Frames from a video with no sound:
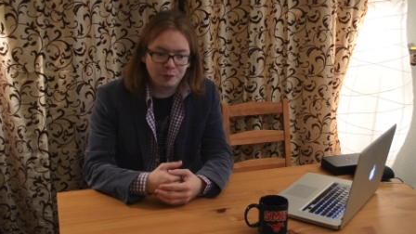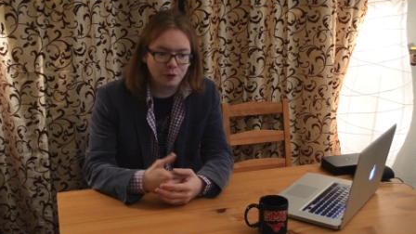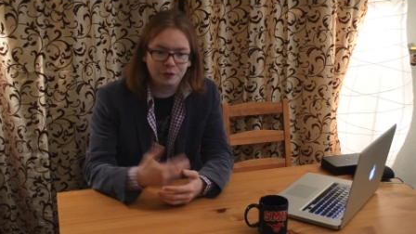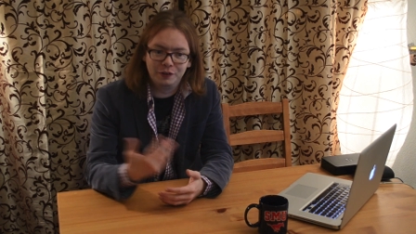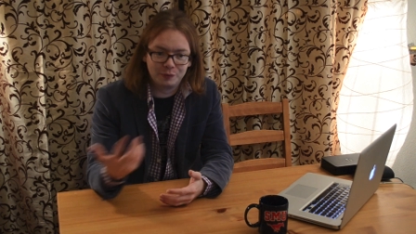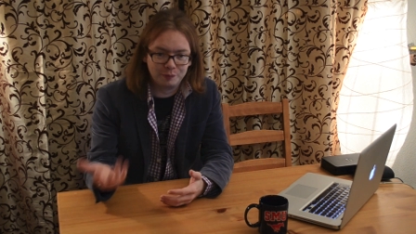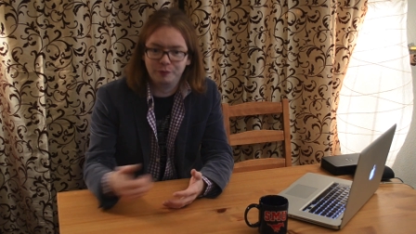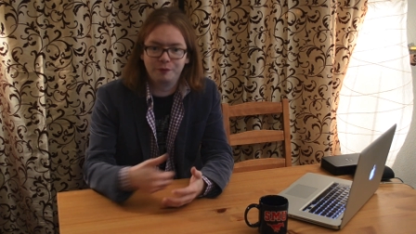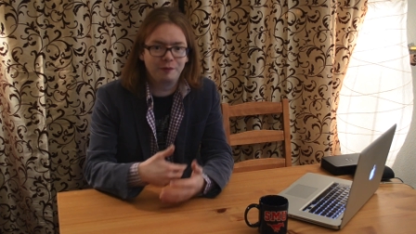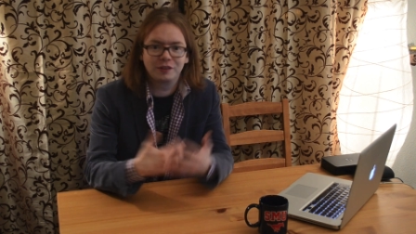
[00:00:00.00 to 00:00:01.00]
all these
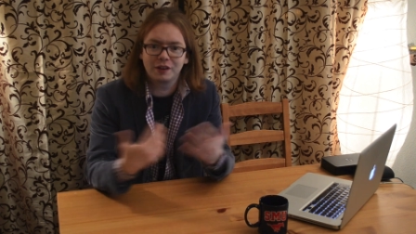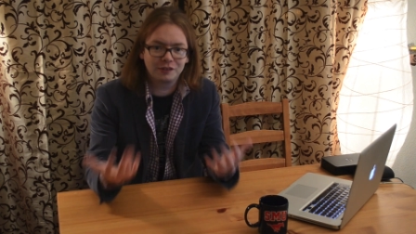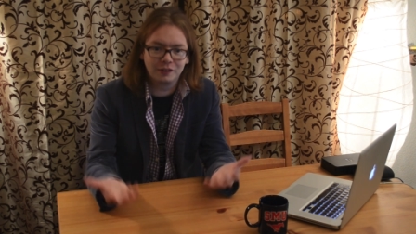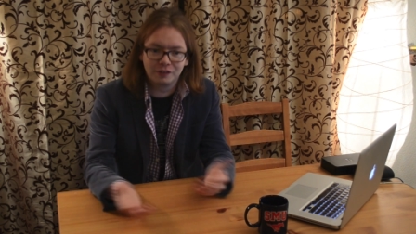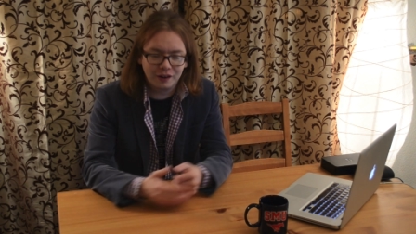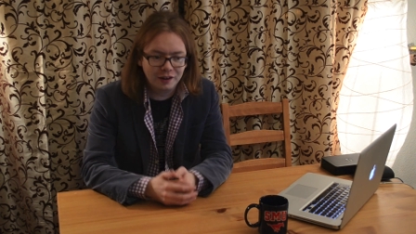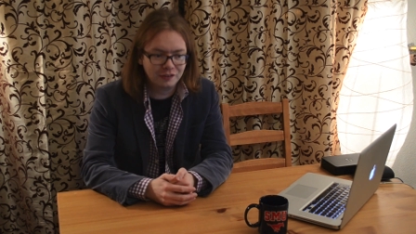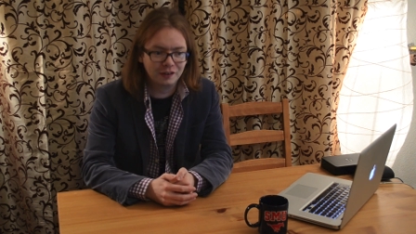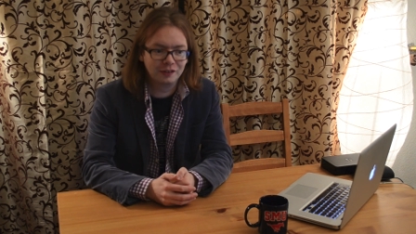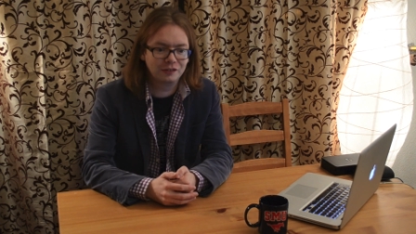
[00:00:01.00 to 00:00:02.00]
fantastic
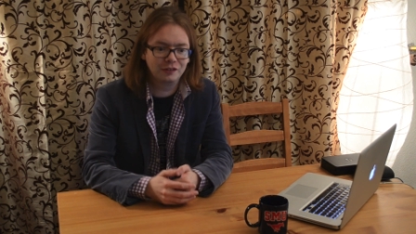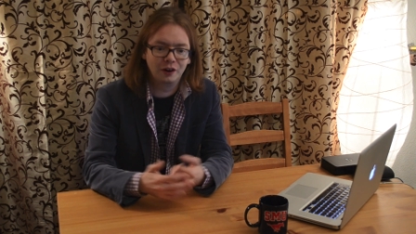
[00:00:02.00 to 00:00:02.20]
scientists,